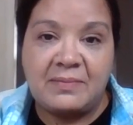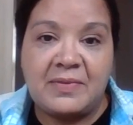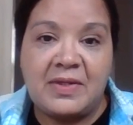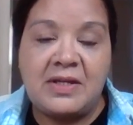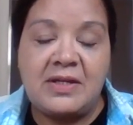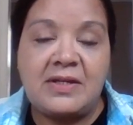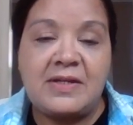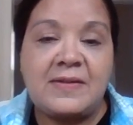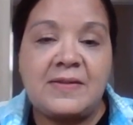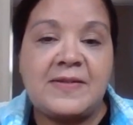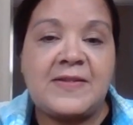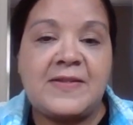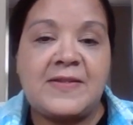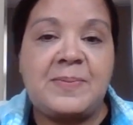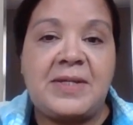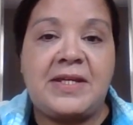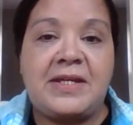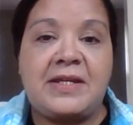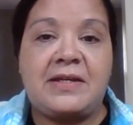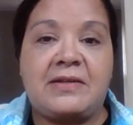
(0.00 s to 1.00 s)
I'm
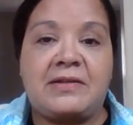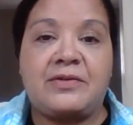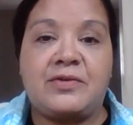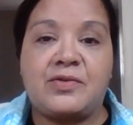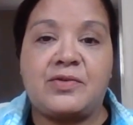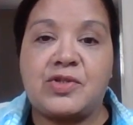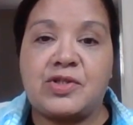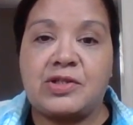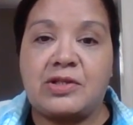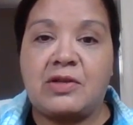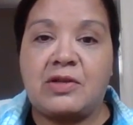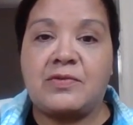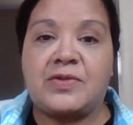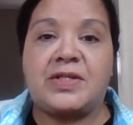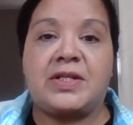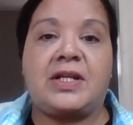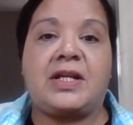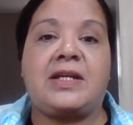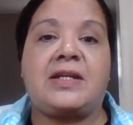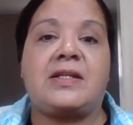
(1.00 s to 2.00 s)
speaking a little slow
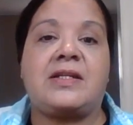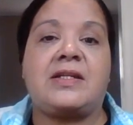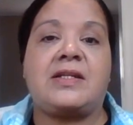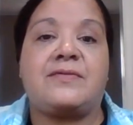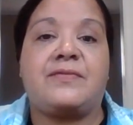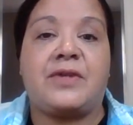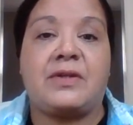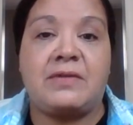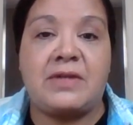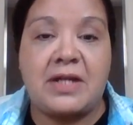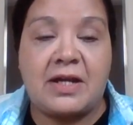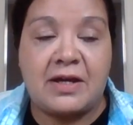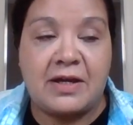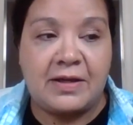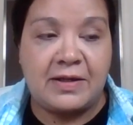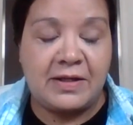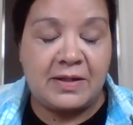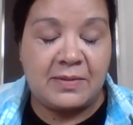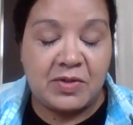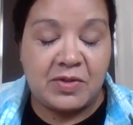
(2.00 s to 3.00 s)
today. It is very
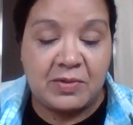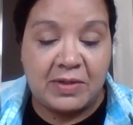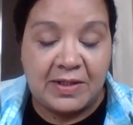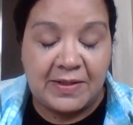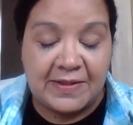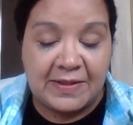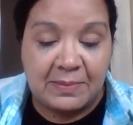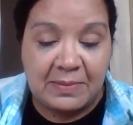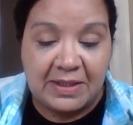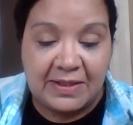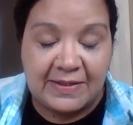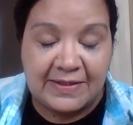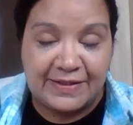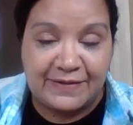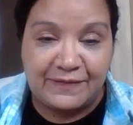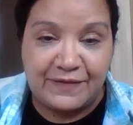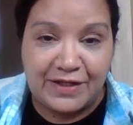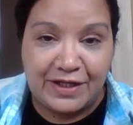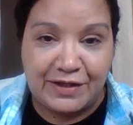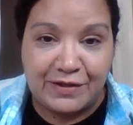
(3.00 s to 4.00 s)
hot and I'm trying to make
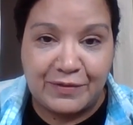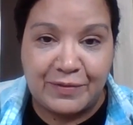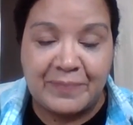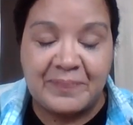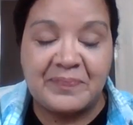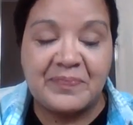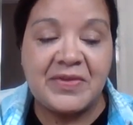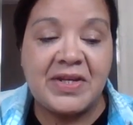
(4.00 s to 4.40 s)
this video.